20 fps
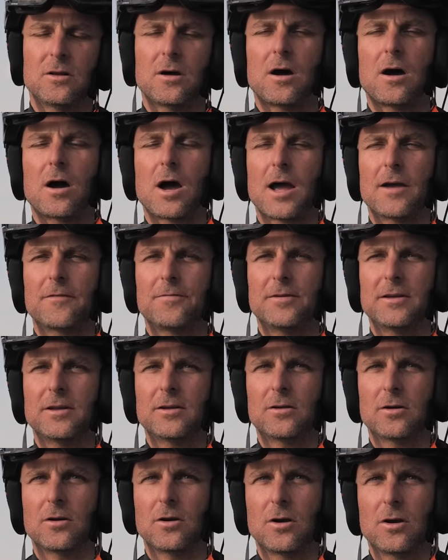No, I
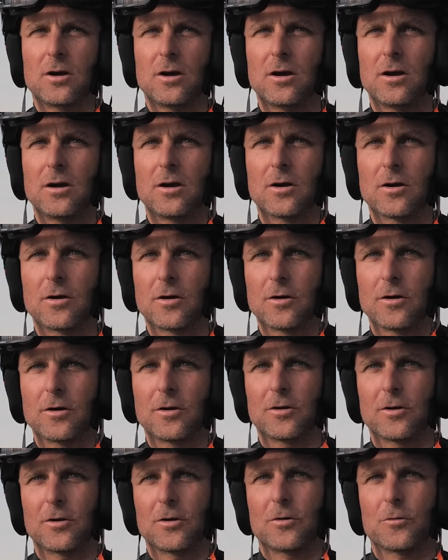think
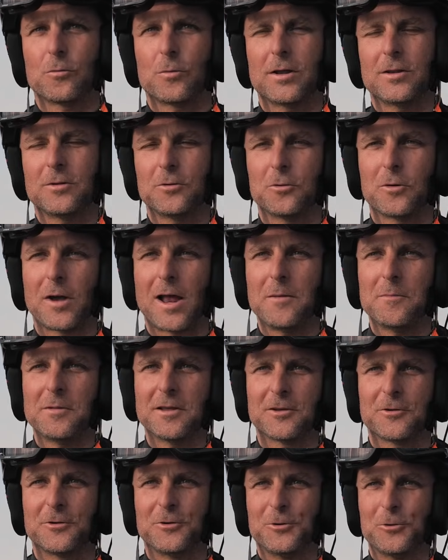when you're
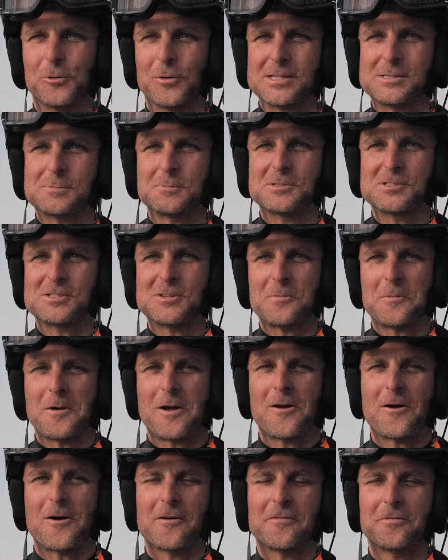helming, you're
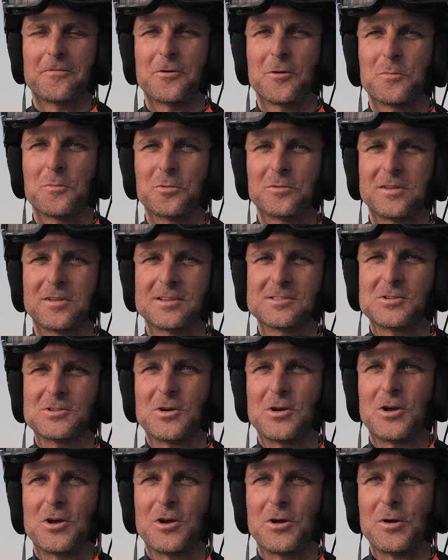responsible of putting
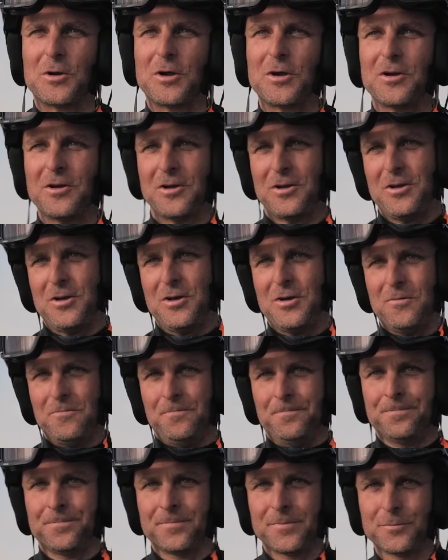the
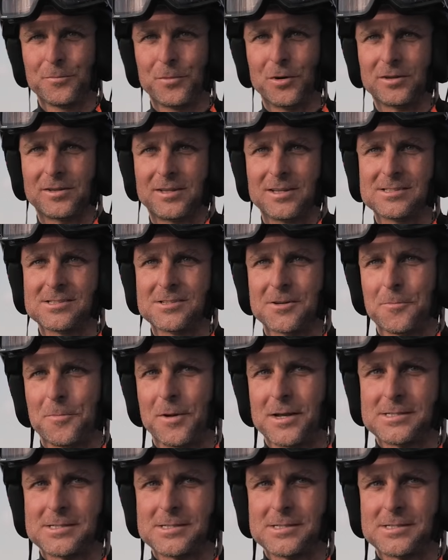boat in the